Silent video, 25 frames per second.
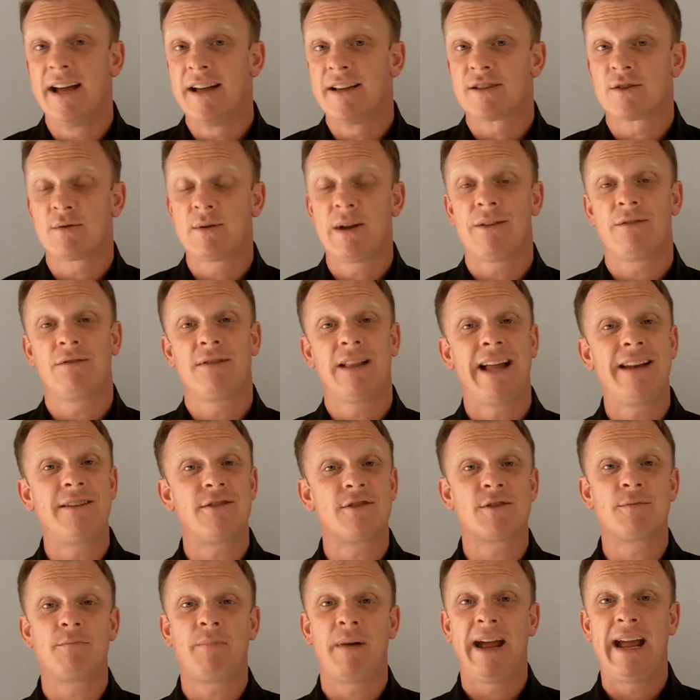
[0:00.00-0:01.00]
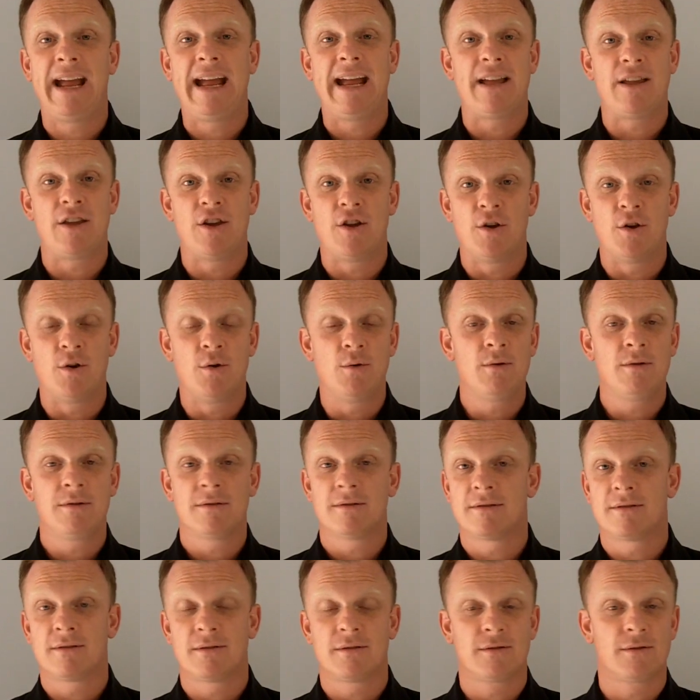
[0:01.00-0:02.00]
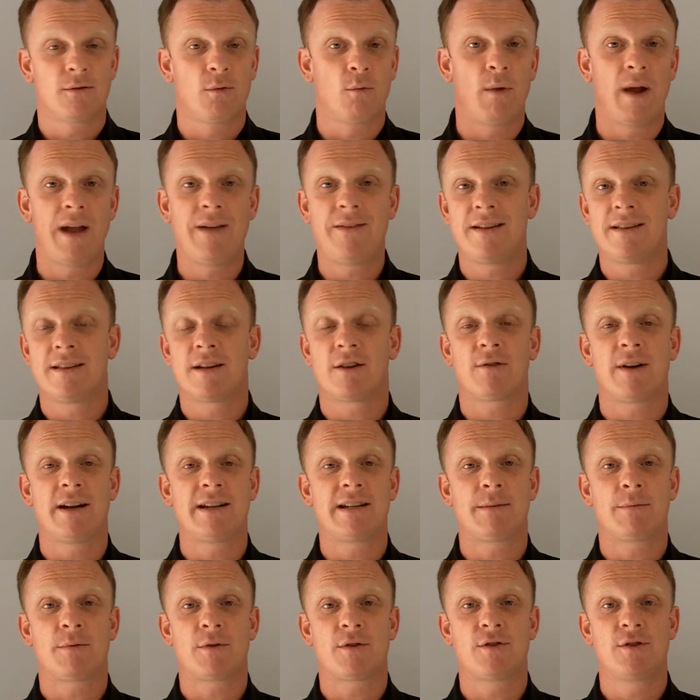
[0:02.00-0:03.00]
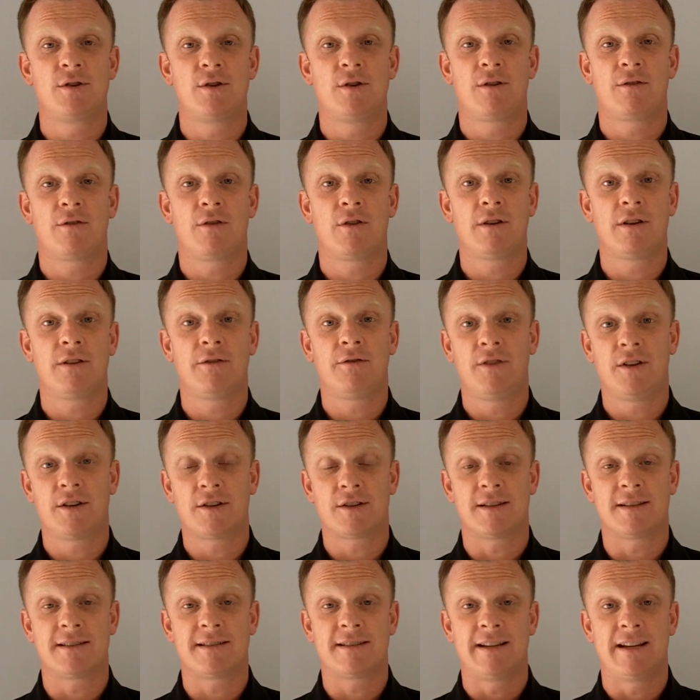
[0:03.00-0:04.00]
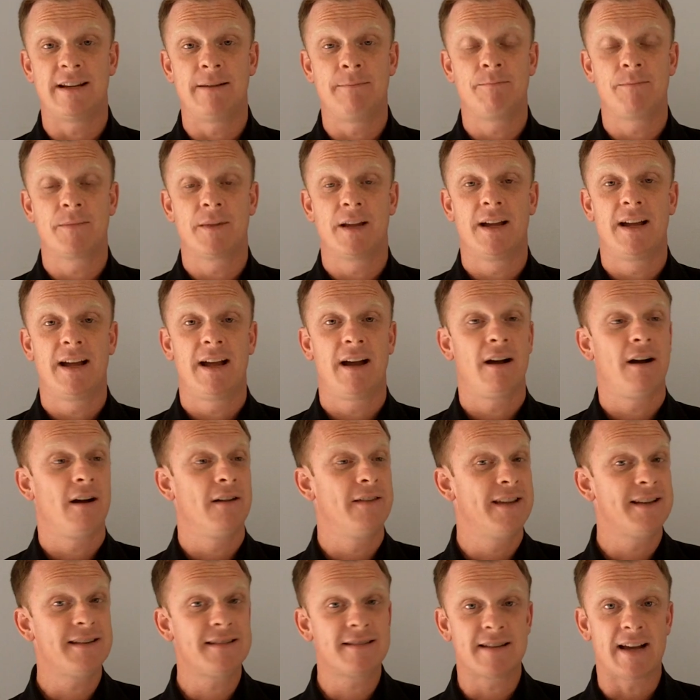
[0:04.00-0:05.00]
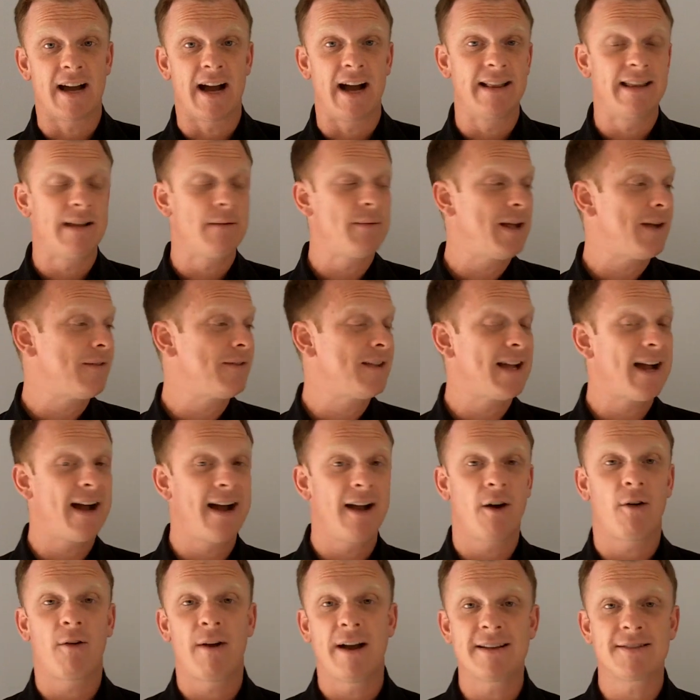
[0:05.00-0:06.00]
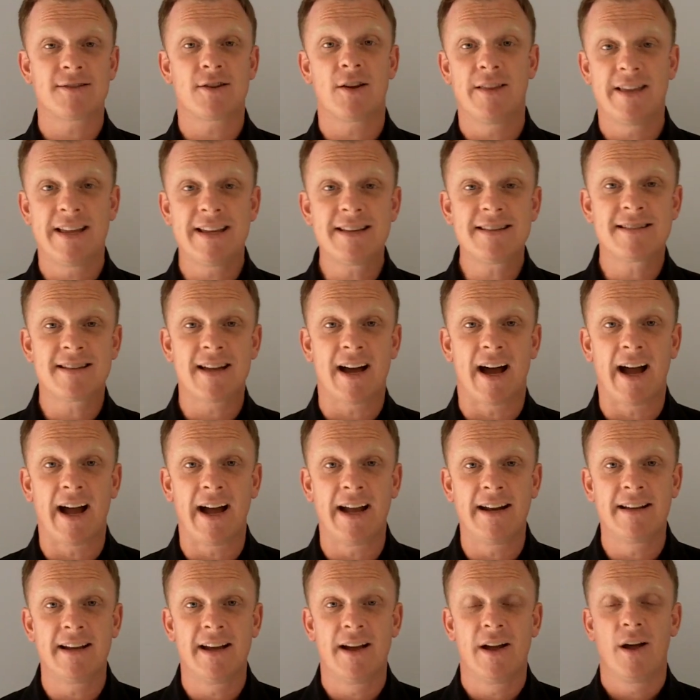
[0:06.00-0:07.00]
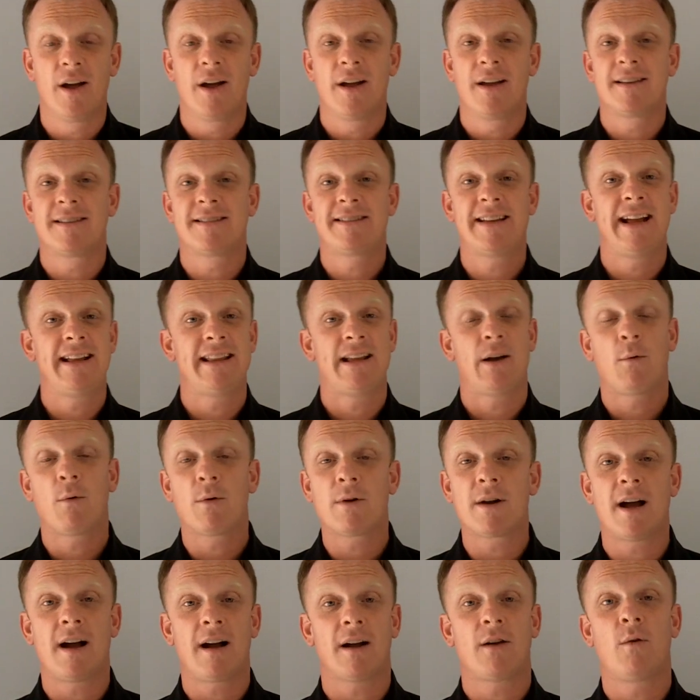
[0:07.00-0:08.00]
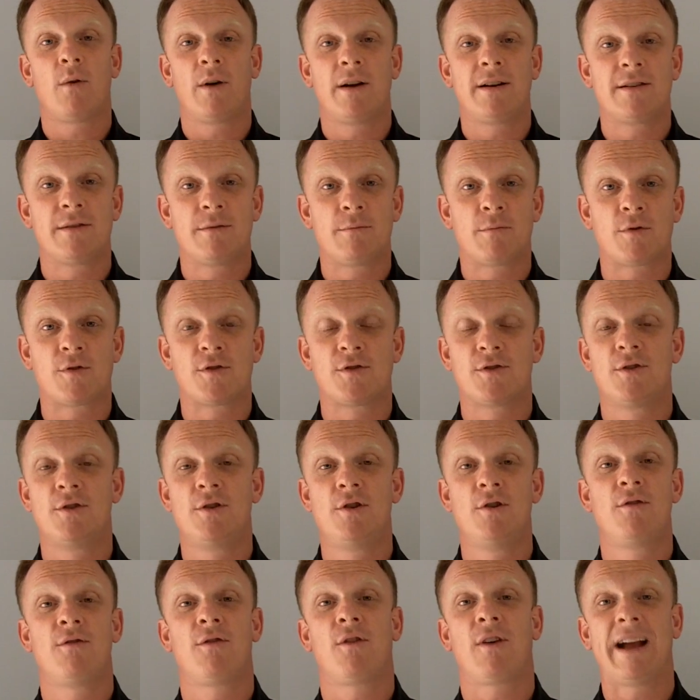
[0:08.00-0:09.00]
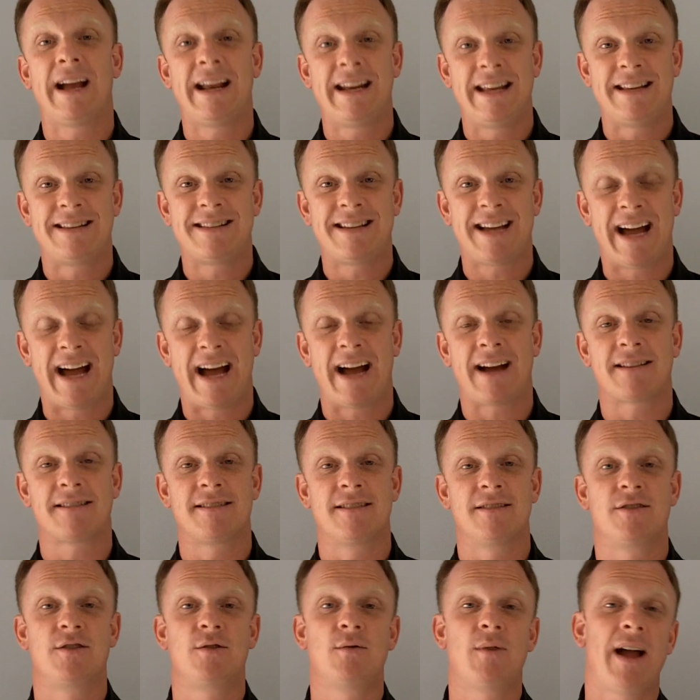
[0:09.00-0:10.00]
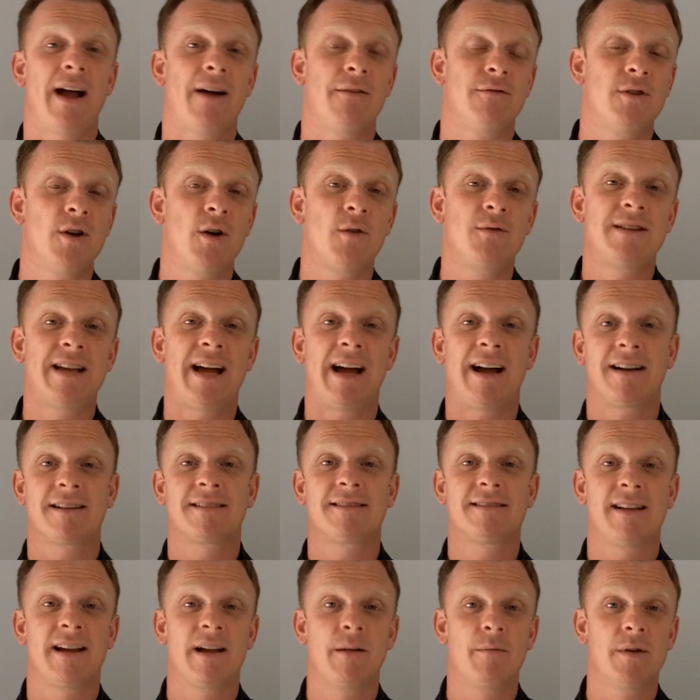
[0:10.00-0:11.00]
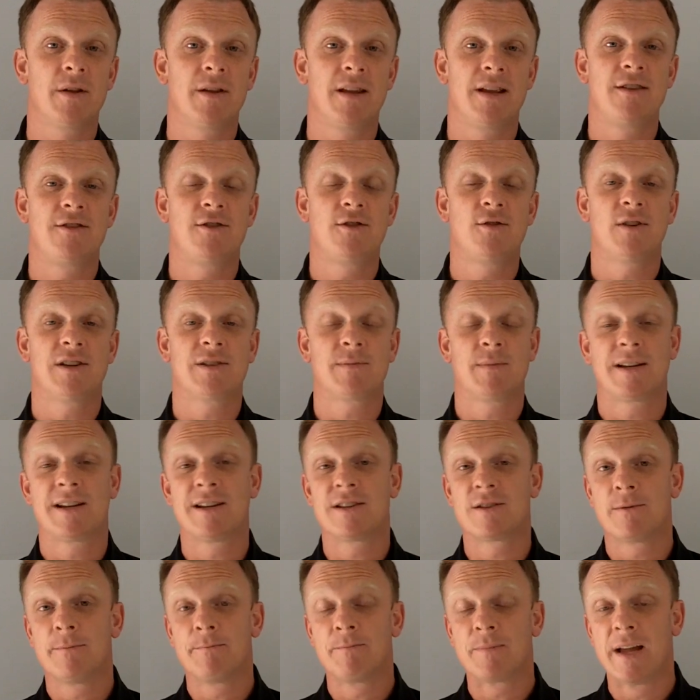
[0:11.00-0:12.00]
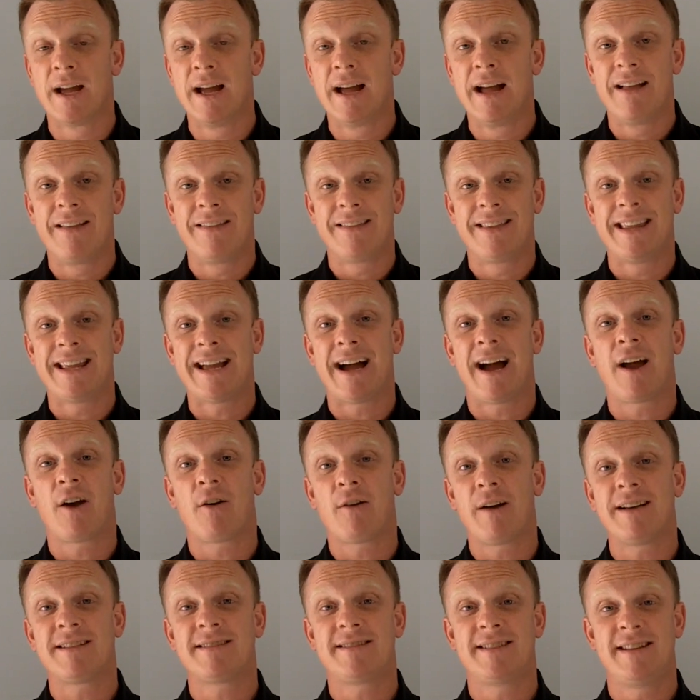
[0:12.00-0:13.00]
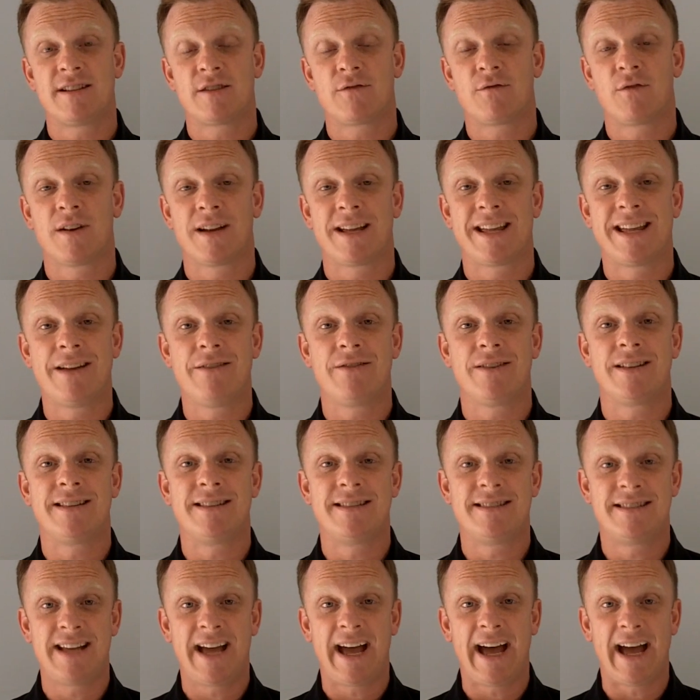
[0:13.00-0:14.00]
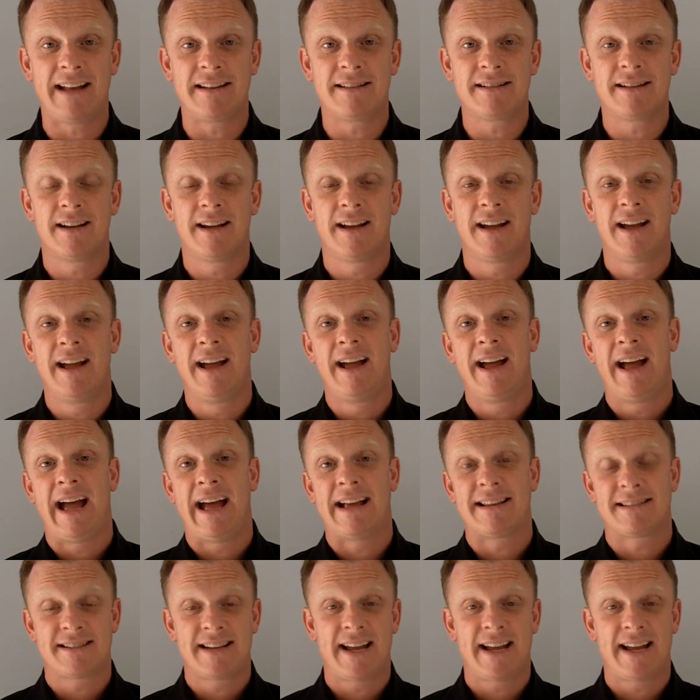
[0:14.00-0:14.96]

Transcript: So we have lenders paying you, waiving their right to pursue you for a deficiency on this side. And then we have the IRS on this side saying that we're not going to pursue you for any taxes. You have no tax liability to us because the IRS sees forgiven debt as